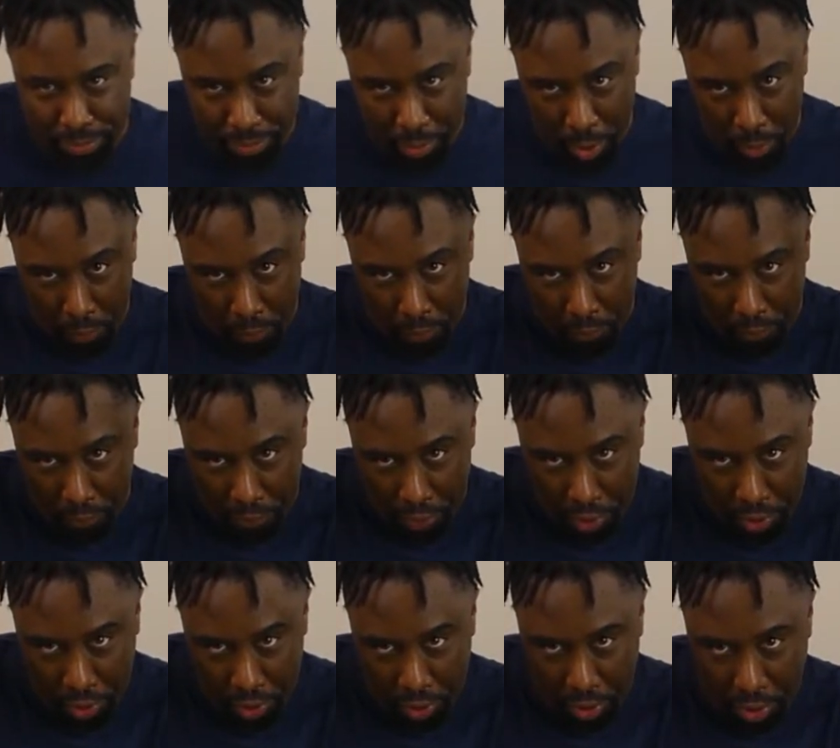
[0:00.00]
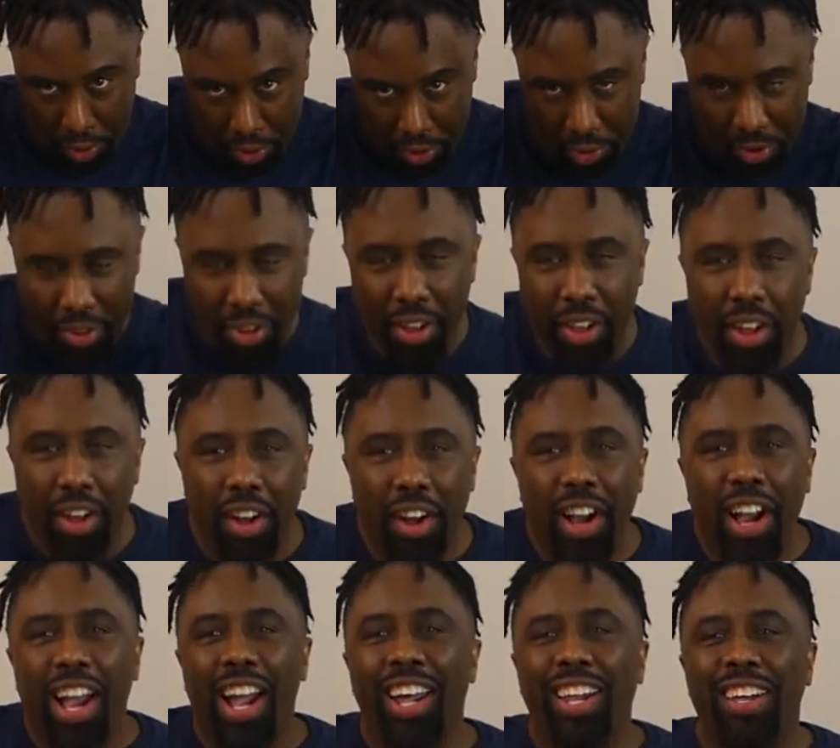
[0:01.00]
Reelected,
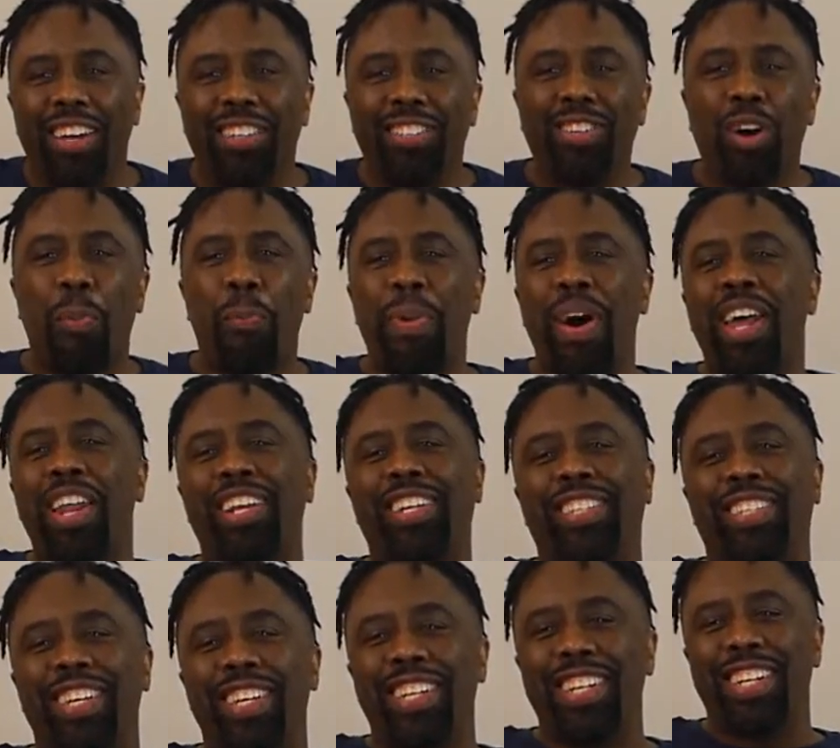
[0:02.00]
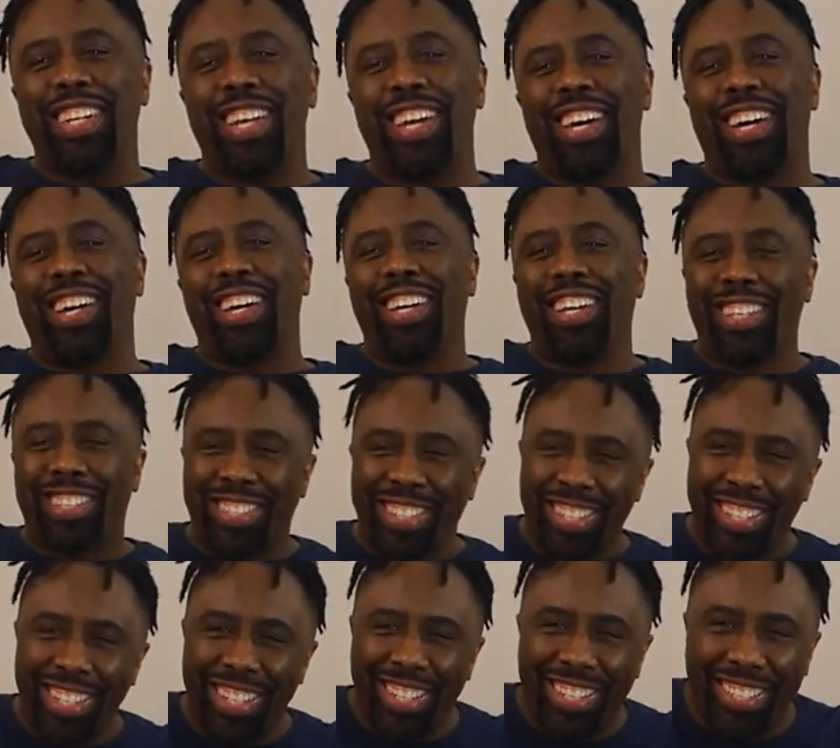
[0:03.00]
and so Buddy's sitting there. He's
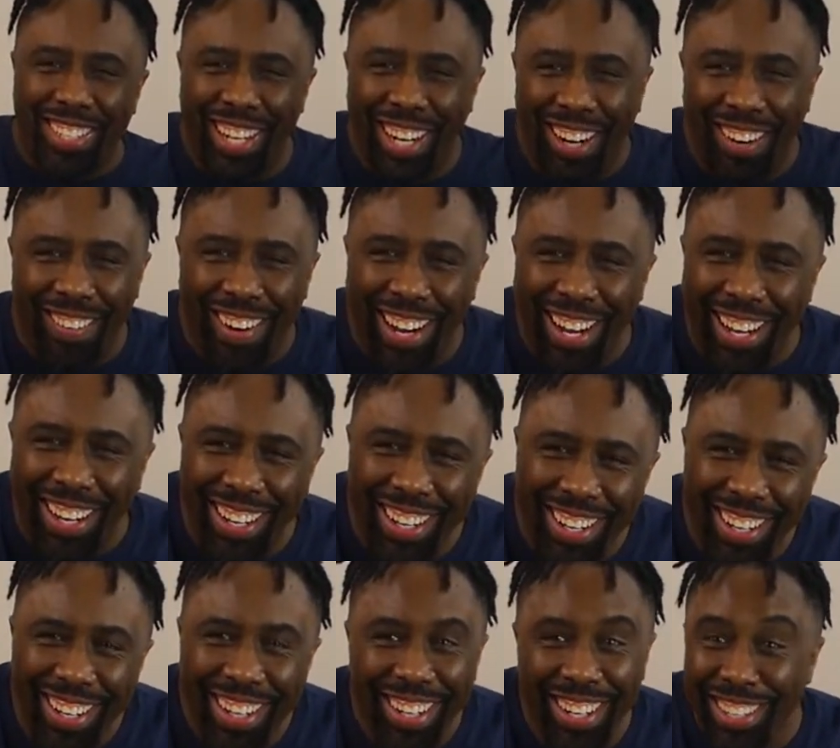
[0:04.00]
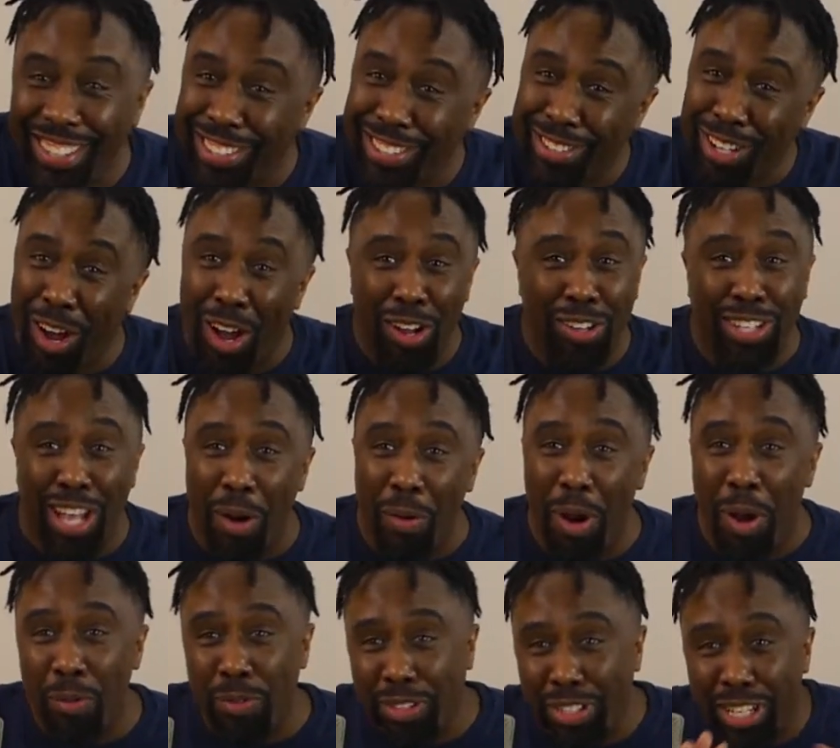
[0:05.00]
sitting in his chair, right? This is
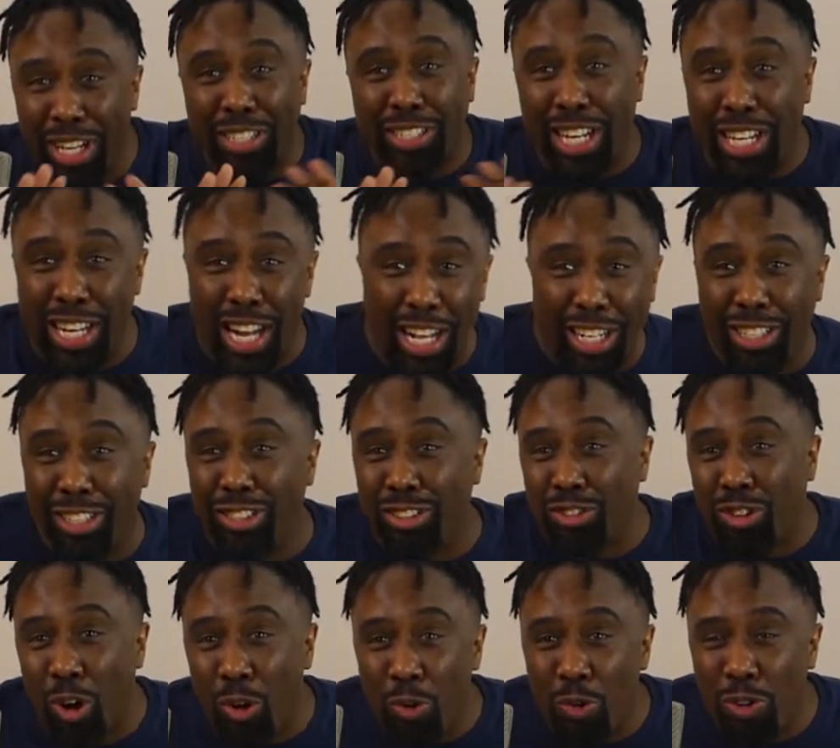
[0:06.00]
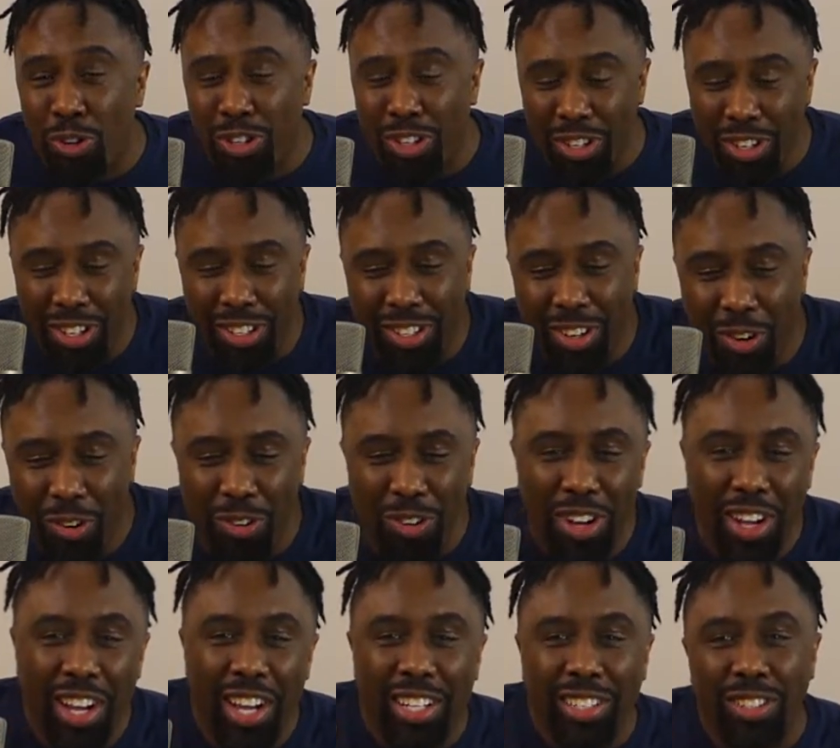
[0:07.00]
cold. Check it out. This is cold. It's cold.
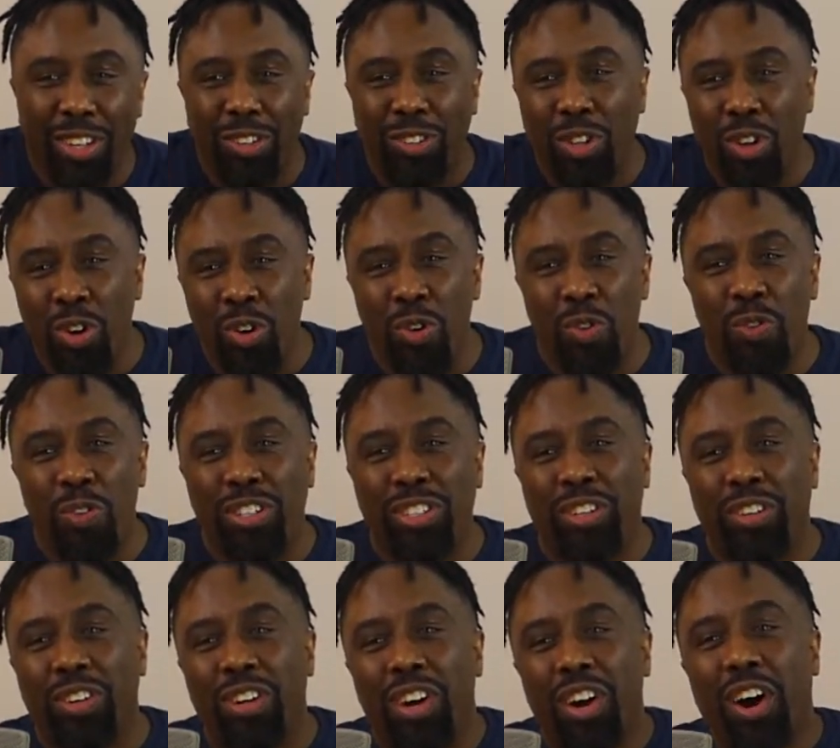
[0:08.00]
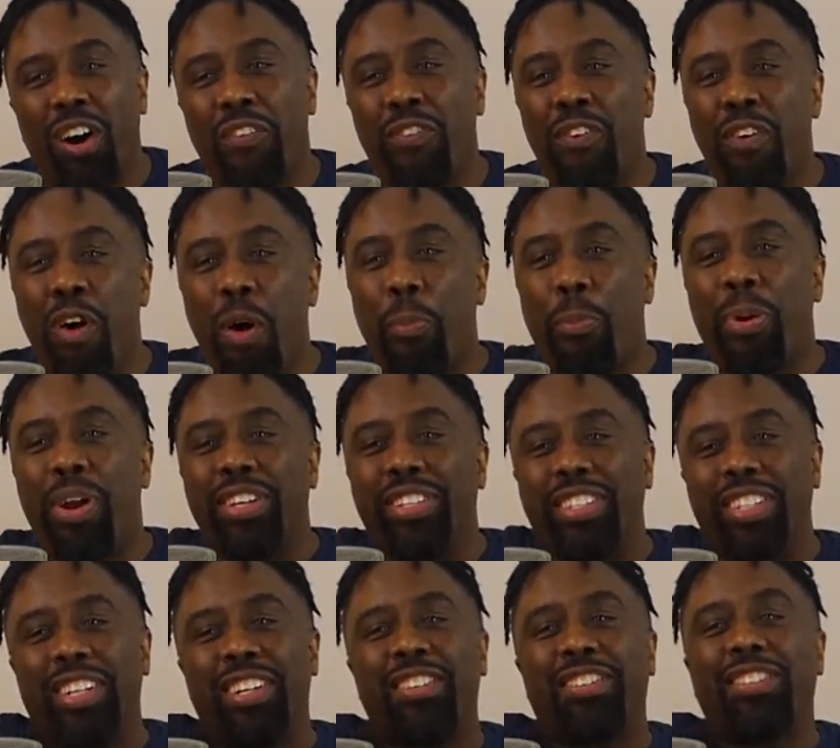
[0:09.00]
So, dude was a former
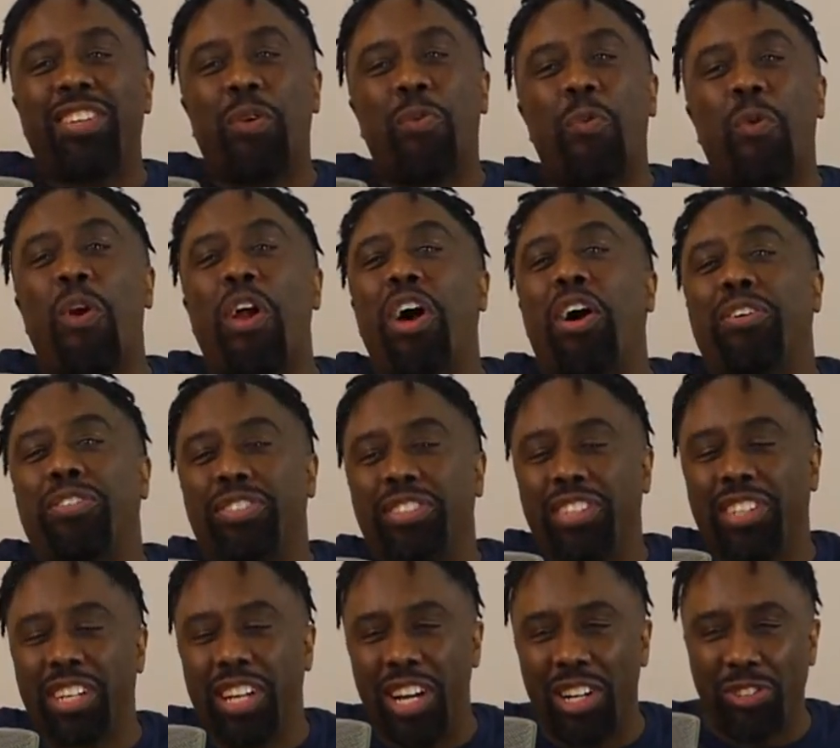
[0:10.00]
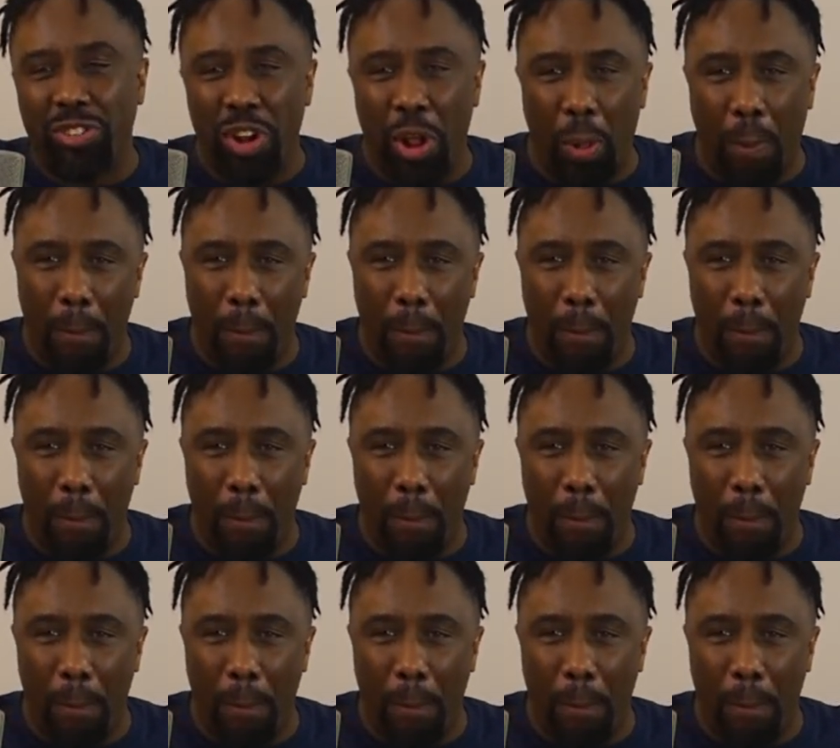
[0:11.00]
president of somewhere else in the country,